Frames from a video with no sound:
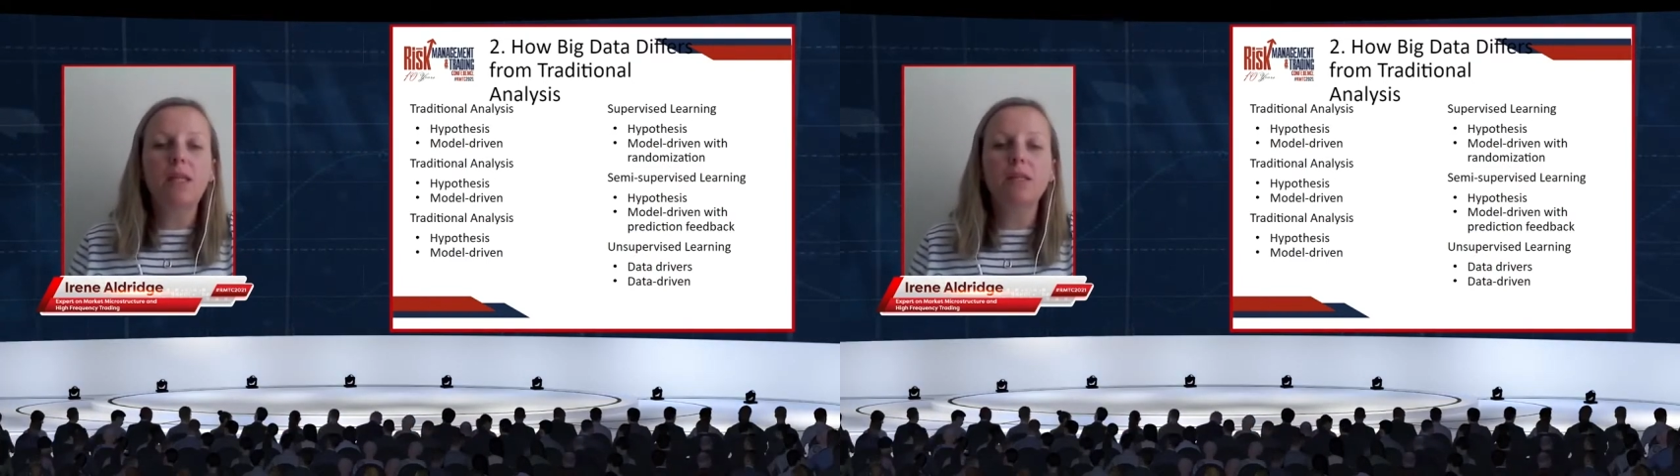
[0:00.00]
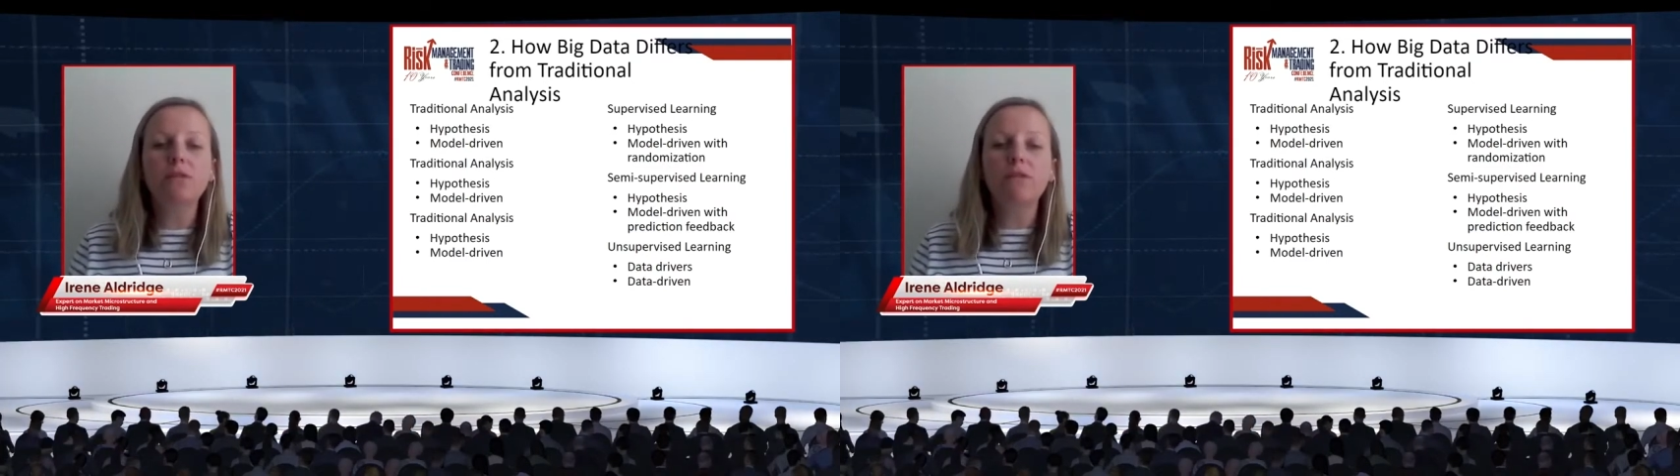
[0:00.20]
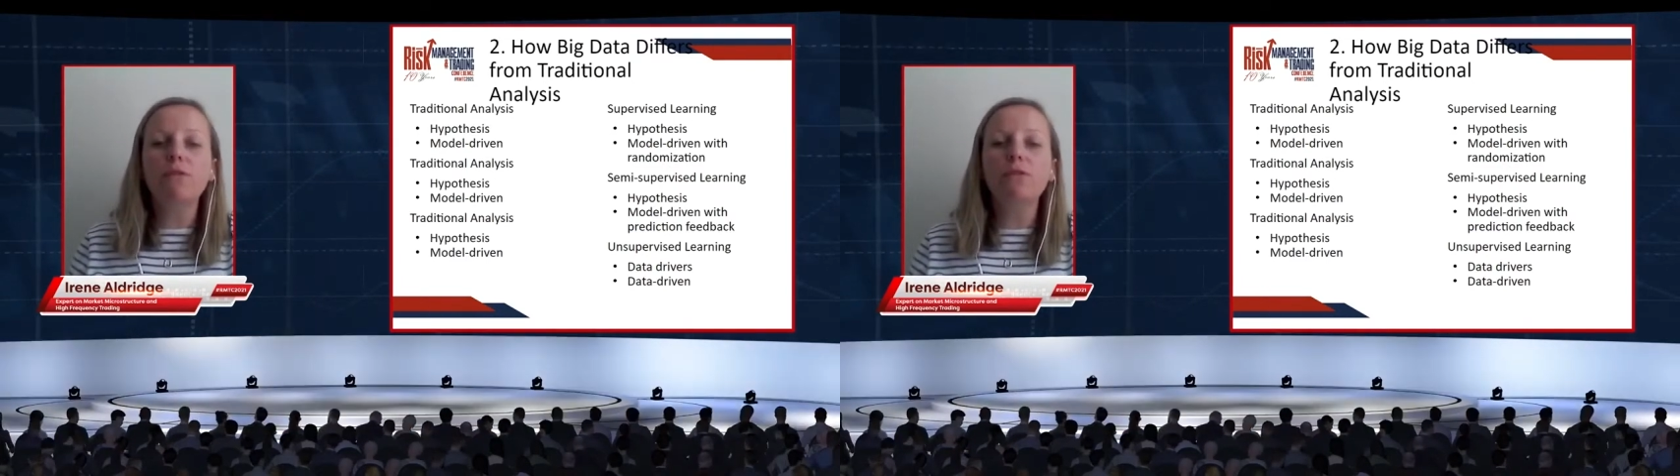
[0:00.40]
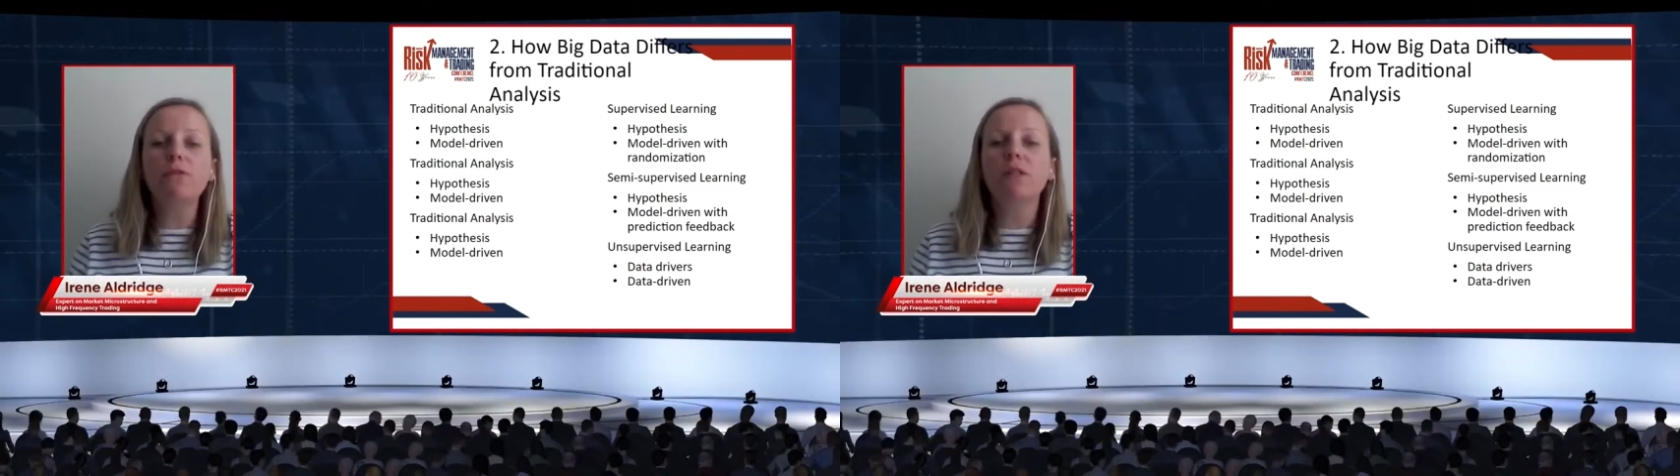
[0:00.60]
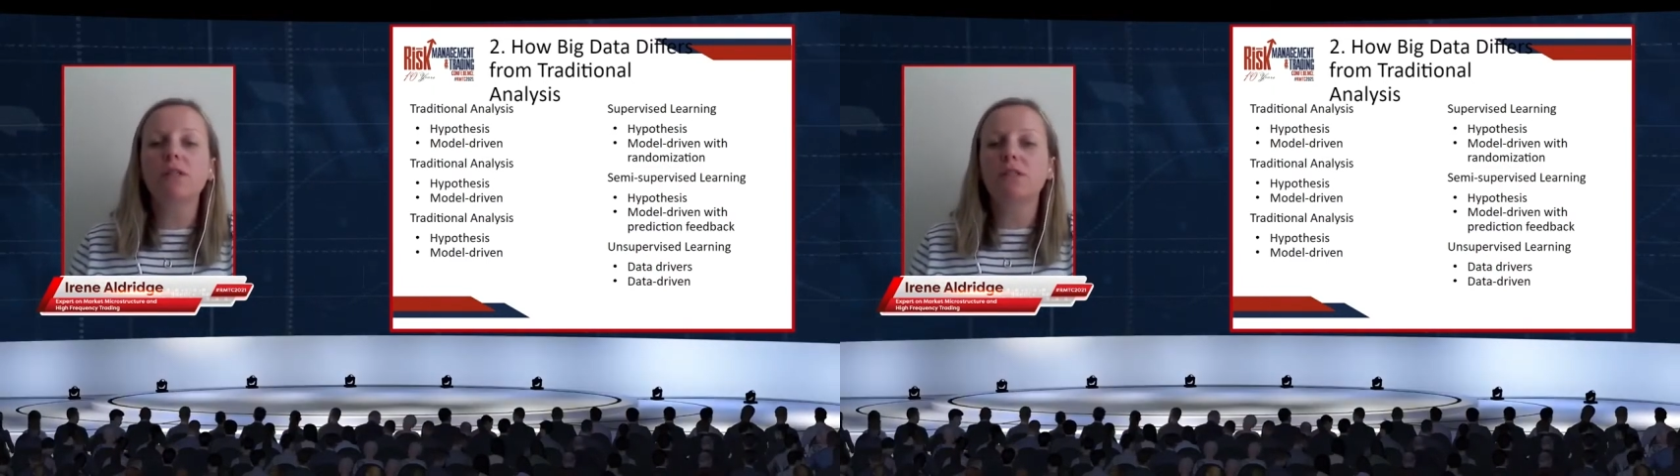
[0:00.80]
So the first
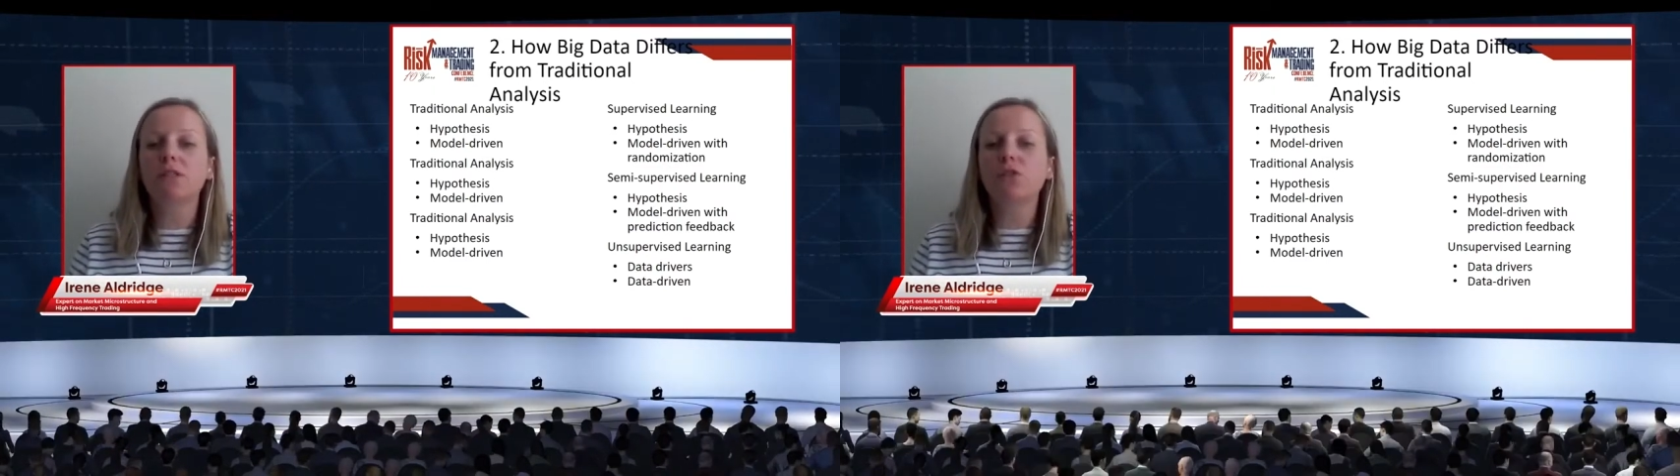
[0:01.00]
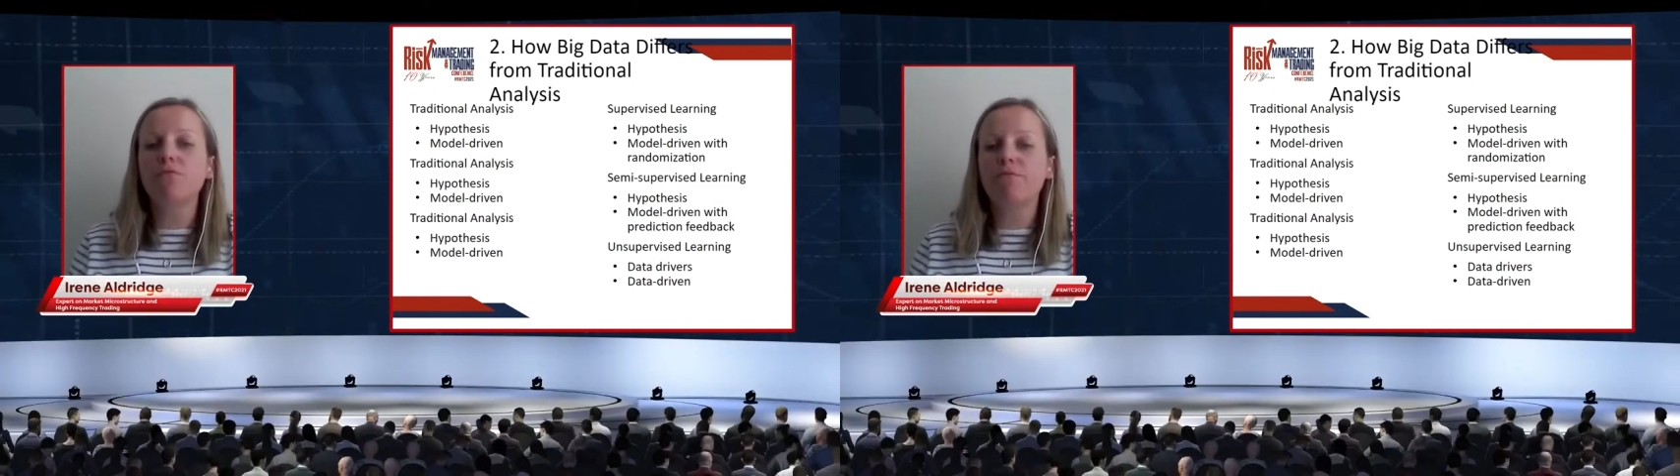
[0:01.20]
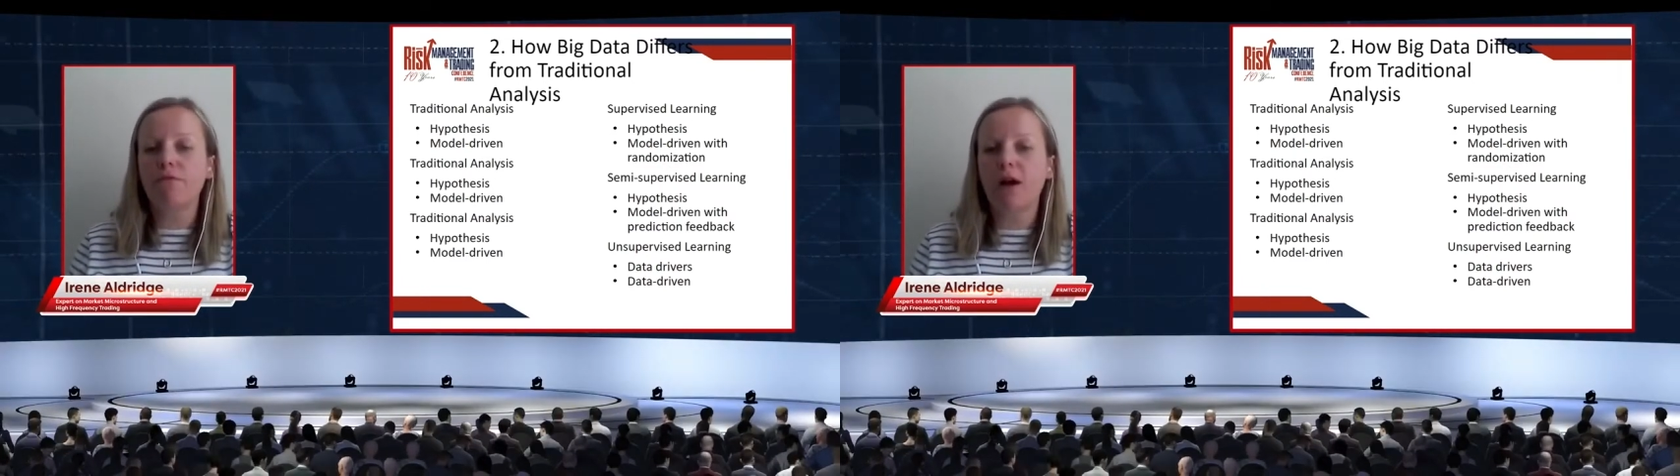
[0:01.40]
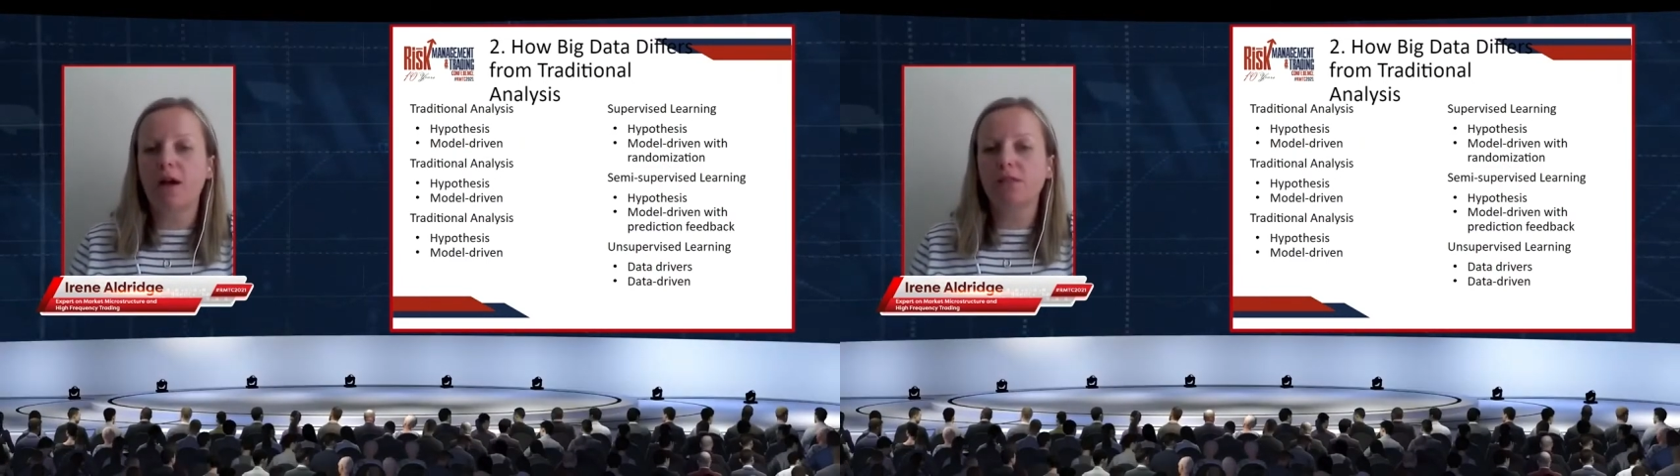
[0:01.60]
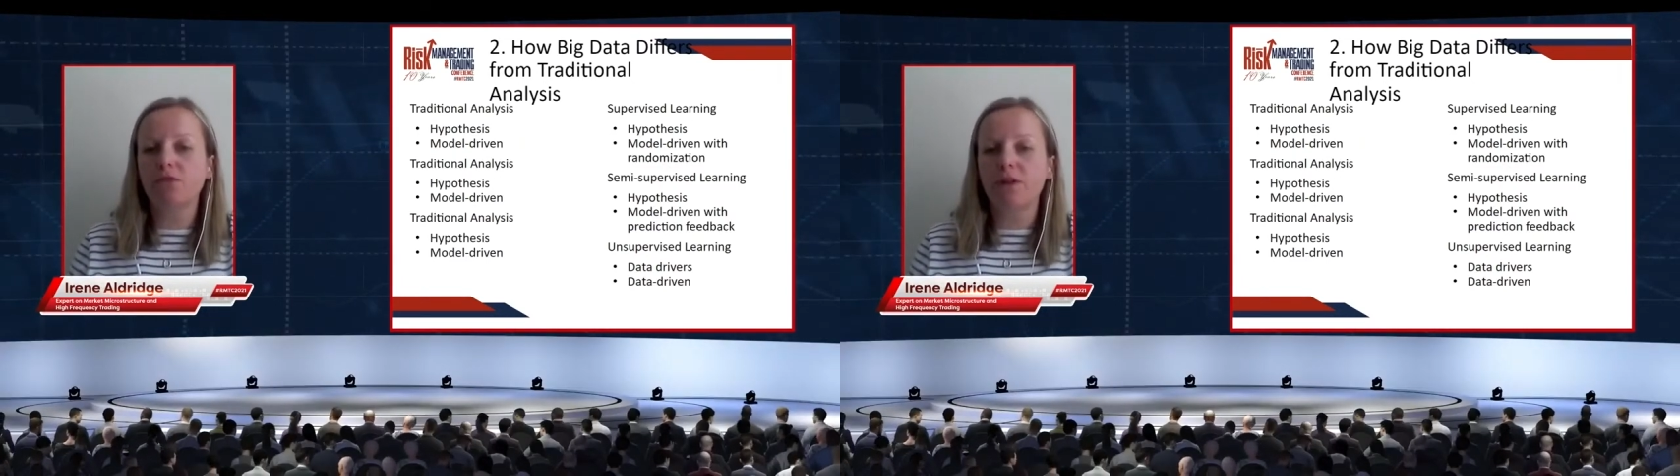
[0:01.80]
one is the
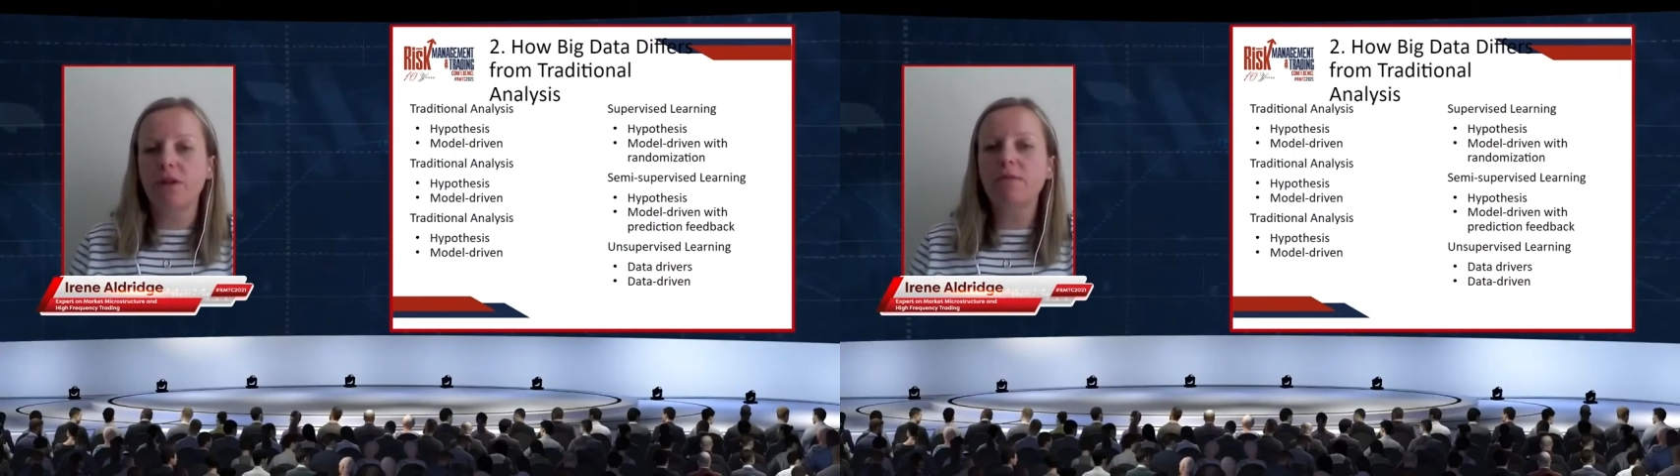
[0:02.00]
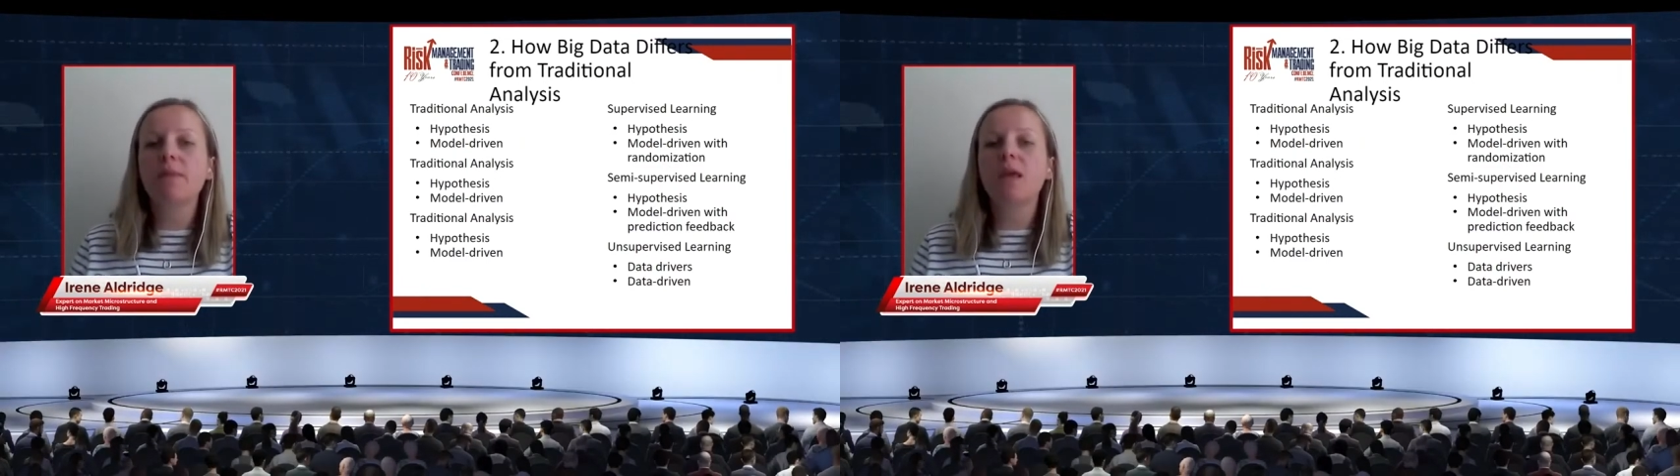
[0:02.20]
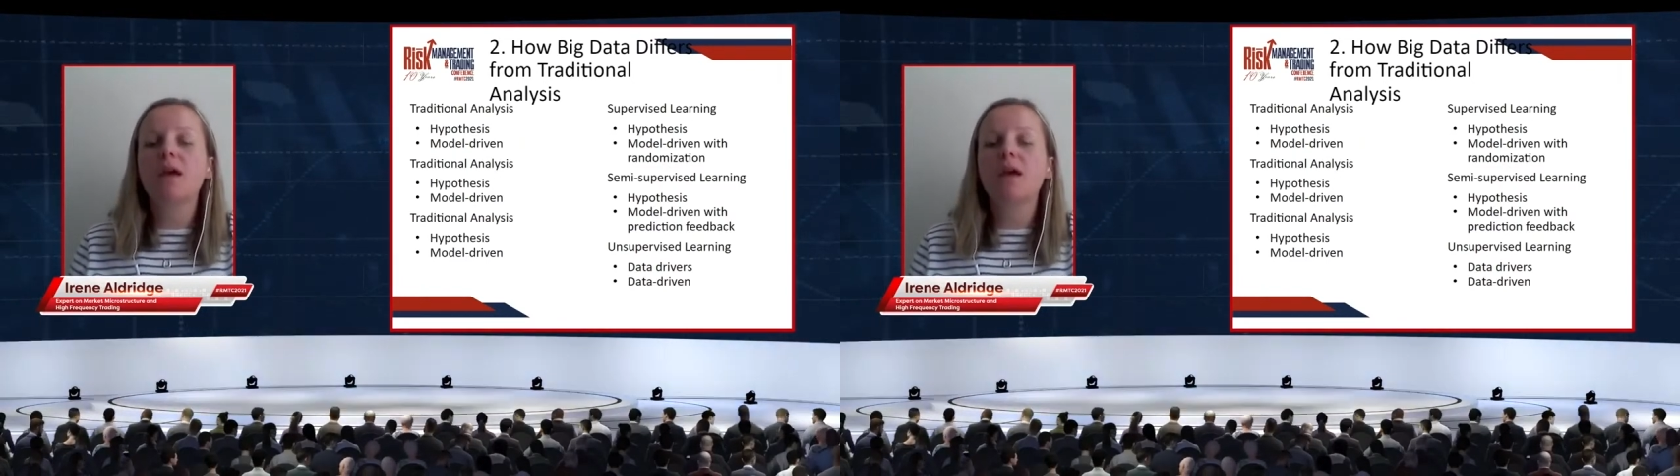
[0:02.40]
supervised learning